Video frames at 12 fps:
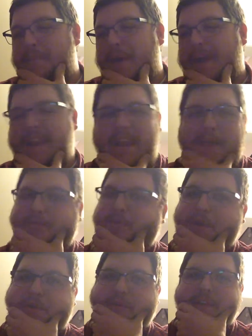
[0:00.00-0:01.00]
Buckinghams.
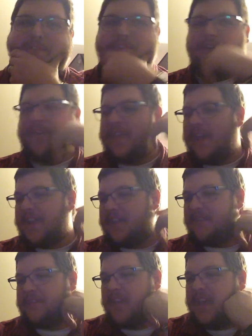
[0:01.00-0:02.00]
What a great song that
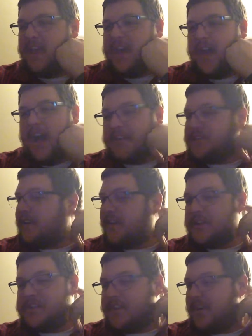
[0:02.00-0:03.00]
is.
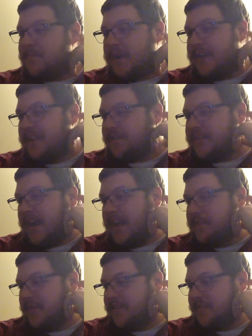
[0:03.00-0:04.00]
Cherry Cherry by Neil
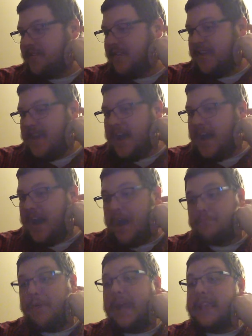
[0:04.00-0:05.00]
Diamond.
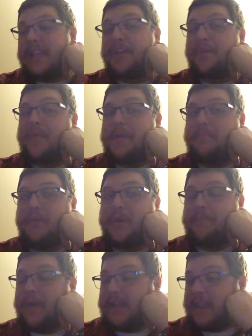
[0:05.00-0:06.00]
My Little Red
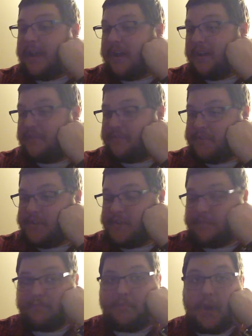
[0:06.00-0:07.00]
Book by Love.
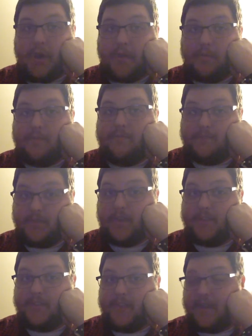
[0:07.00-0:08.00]
Bo.
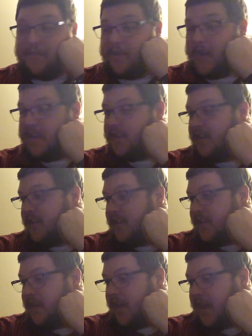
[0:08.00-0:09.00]
Good stuff, right?
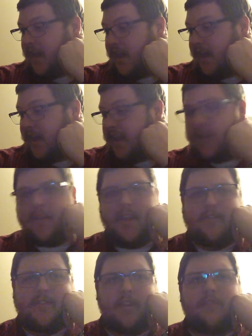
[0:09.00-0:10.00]

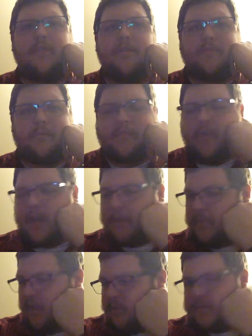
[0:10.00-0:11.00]
Earhead 6, go
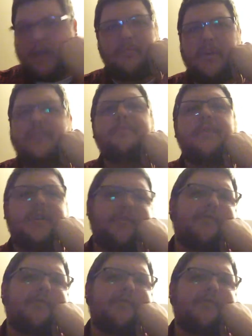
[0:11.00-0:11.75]
subscribe. Stop watching me, go